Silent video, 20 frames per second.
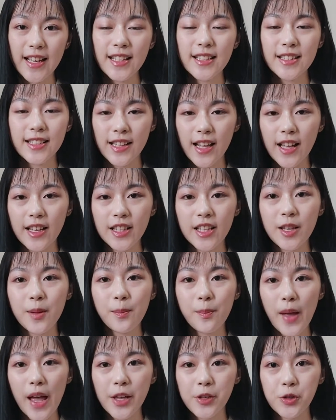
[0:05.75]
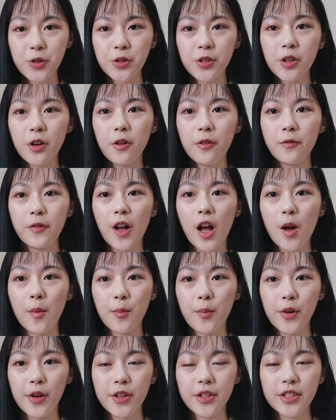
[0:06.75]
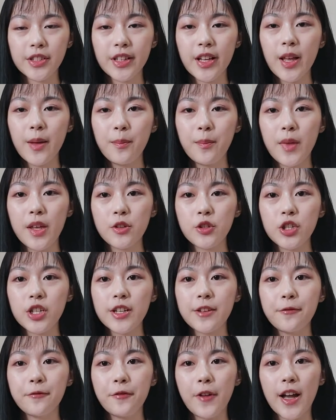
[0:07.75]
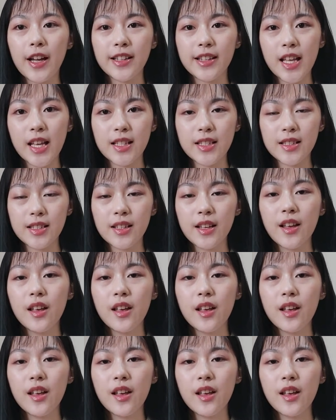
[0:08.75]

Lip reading: studying Bachelor of Commerce, majoring in Finance.